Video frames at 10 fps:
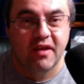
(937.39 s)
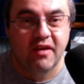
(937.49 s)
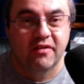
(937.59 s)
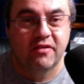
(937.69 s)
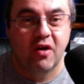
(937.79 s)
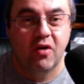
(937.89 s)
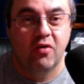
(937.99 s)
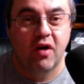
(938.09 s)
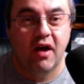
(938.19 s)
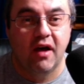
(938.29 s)
So
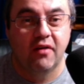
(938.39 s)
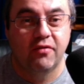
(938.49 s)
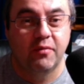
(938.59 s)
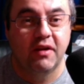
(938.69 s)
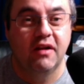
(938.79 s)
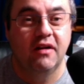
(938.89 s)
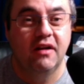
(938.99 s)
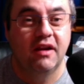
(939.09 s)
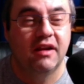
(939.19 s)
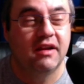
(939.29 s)
from here,
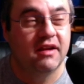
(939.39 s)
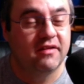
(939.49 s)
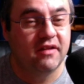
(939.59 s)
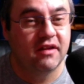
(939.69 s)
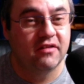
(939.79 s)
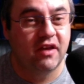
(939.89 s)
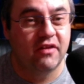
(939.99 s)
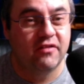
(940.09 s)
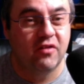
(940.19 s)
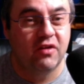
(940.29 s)
and ItsNickJ
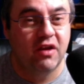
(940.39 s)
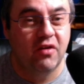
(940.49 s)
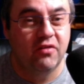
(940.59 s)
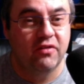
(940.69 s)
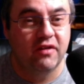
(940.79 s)
Studios,